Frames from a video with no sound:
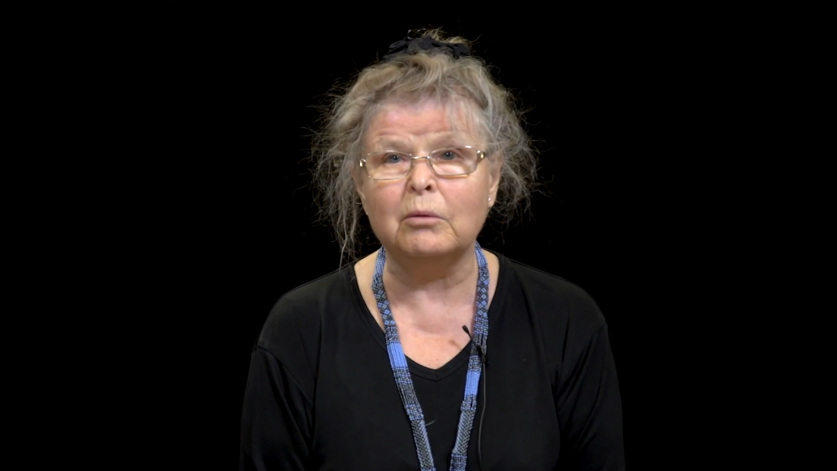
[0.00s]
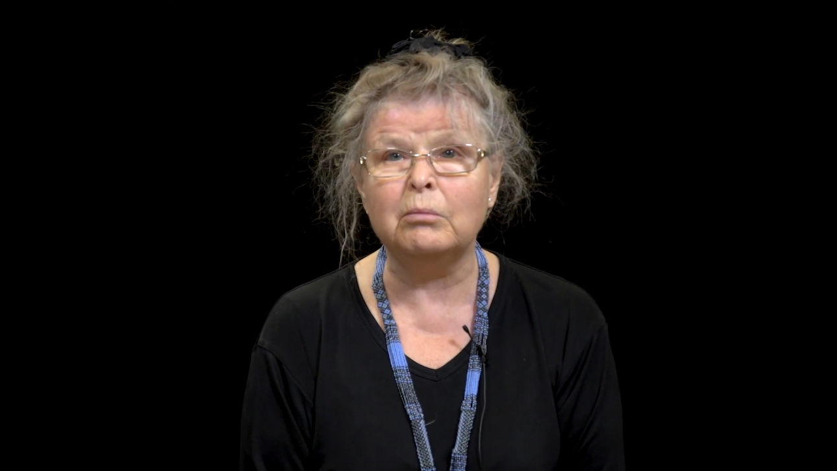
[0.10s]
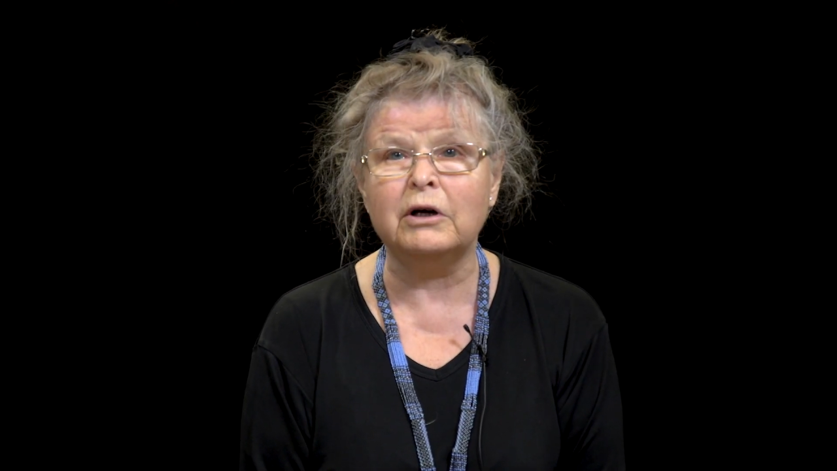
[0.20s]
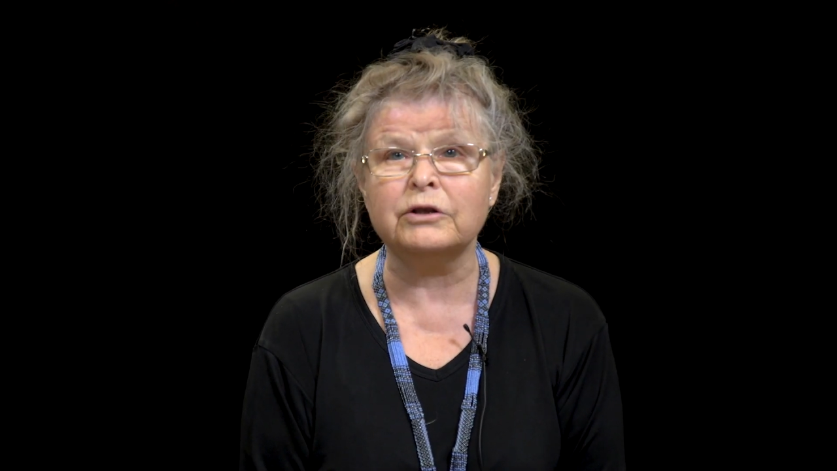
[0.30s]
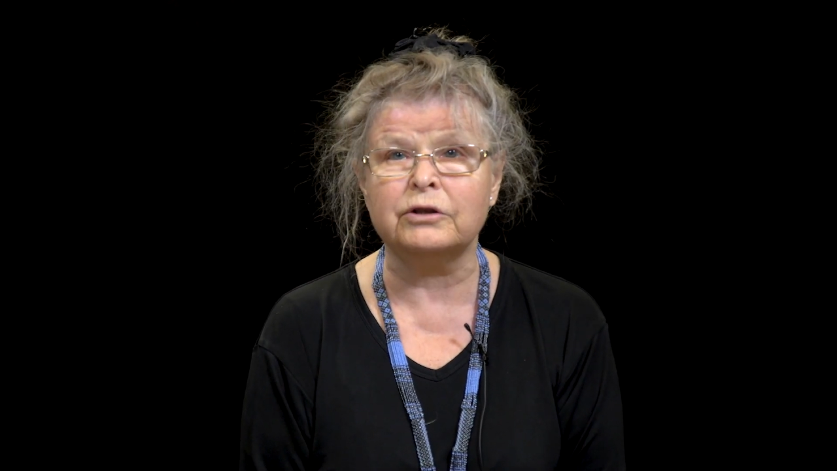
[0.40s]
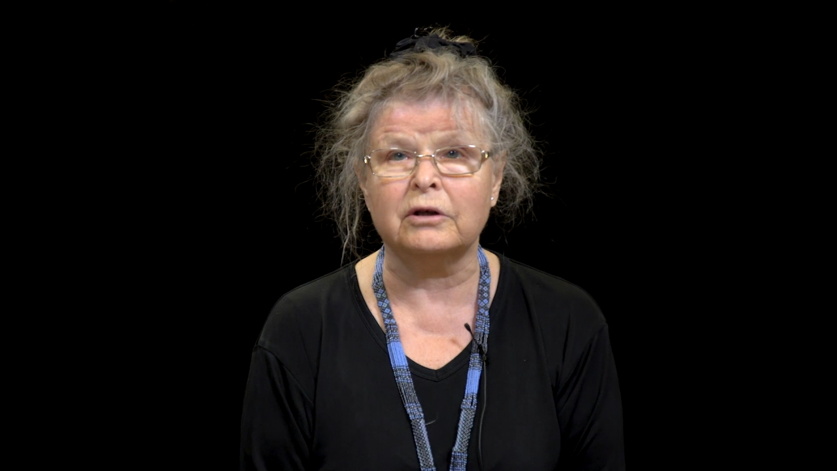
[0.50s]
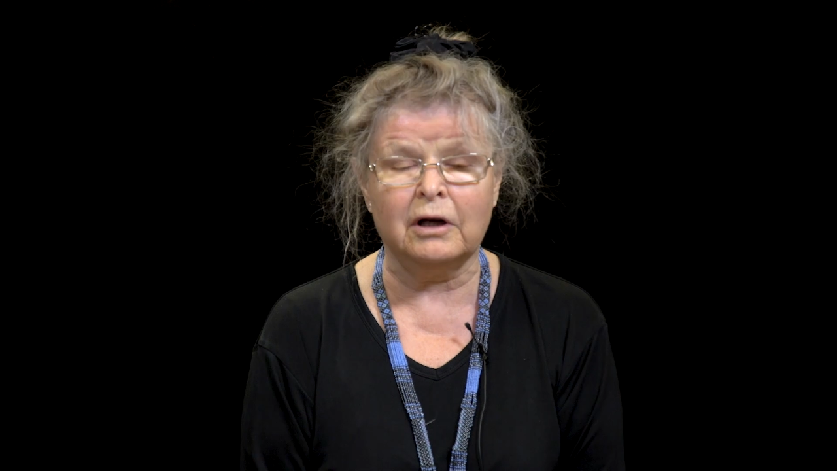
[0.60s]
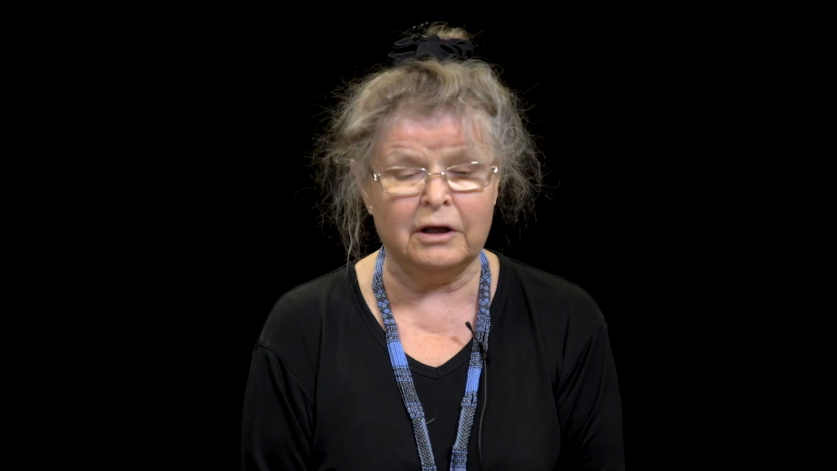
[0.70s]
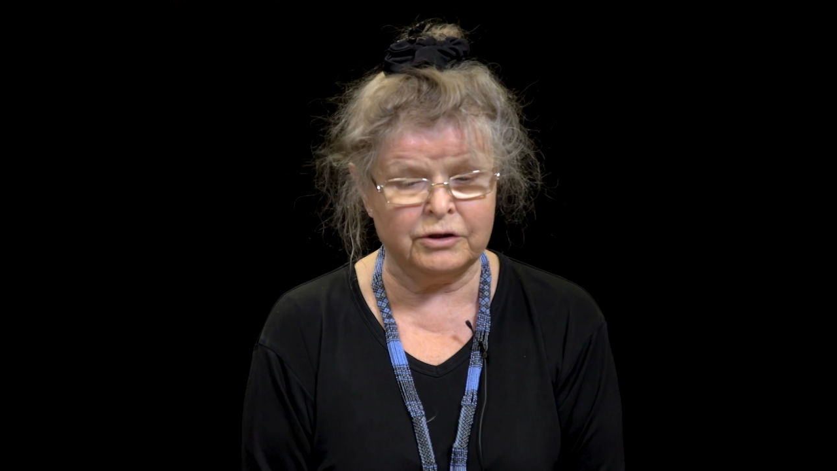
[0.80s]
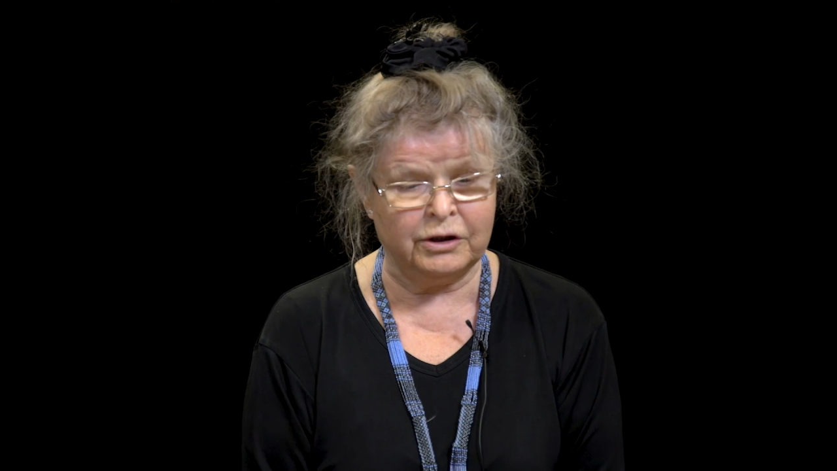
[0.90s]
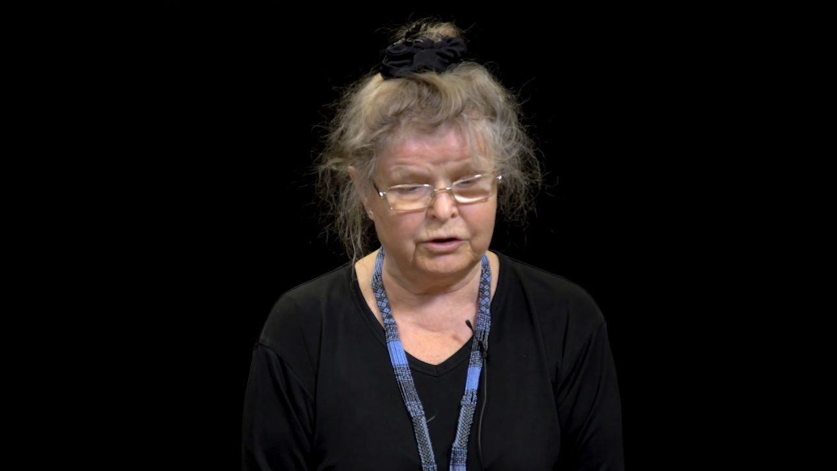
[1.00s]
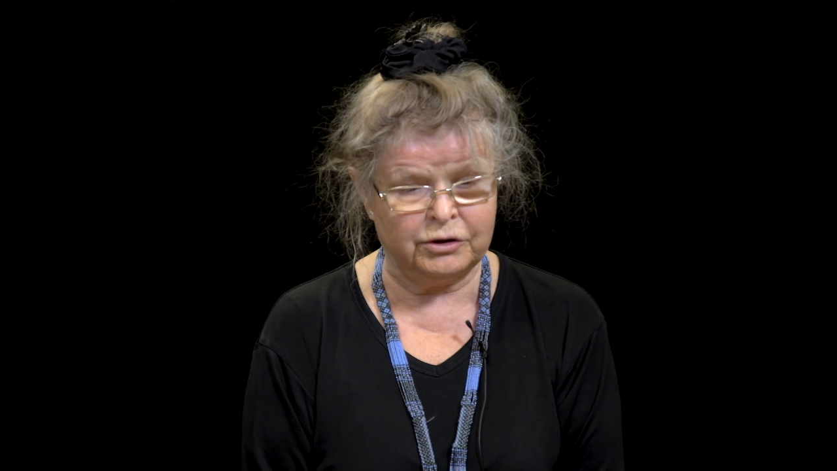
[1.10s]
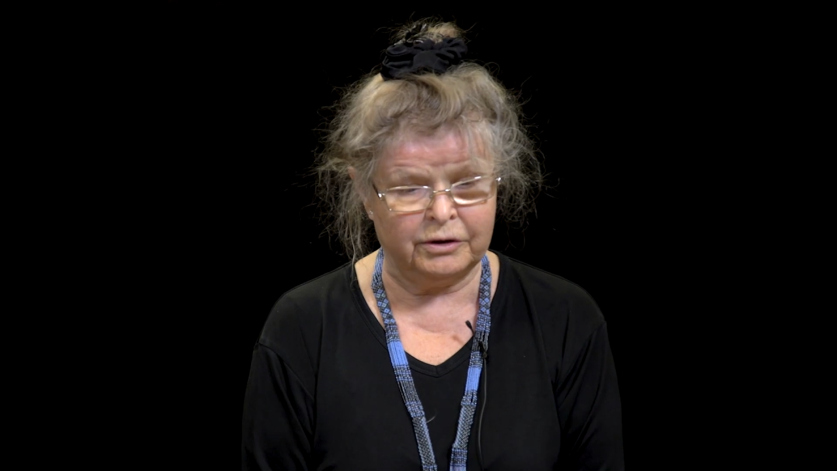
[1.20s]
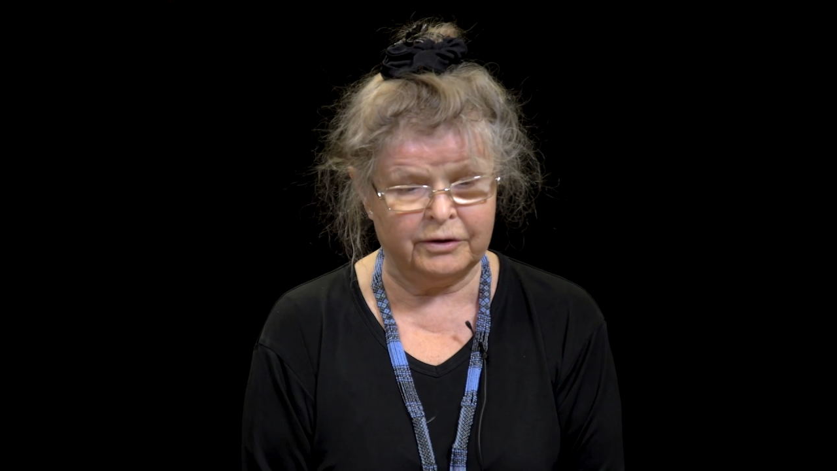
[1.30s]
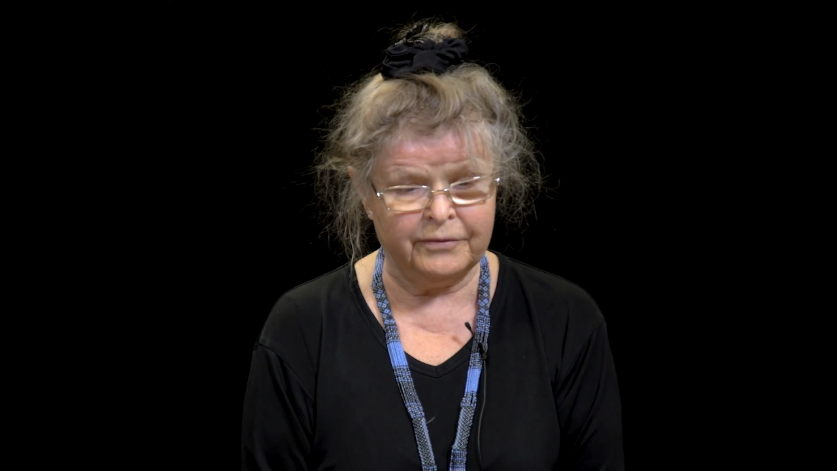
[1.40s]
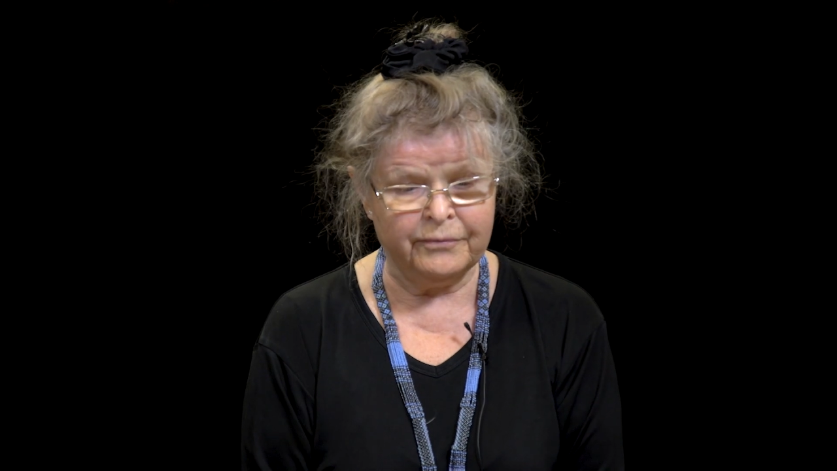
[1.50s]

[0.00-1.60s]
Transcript: marginalization.